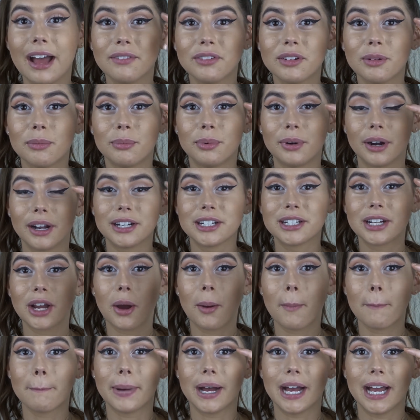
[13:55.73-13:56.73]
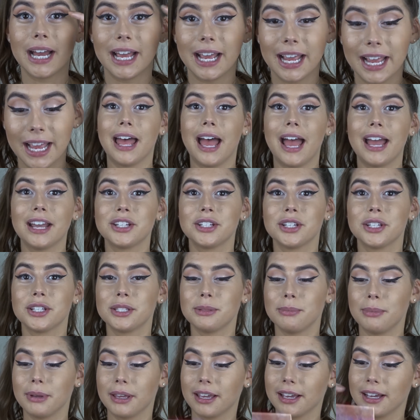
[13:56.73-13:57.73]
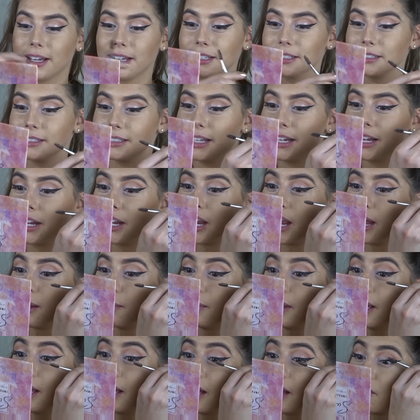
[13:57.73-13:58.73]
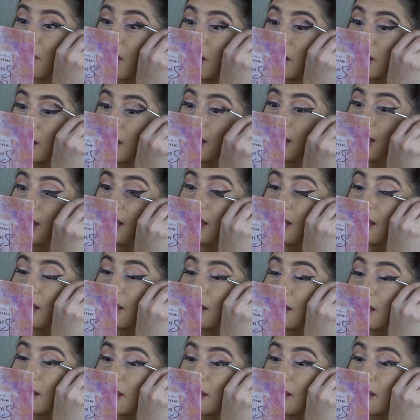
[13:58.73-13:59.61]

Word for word: I have to brush out my lashes because they're a bit funky.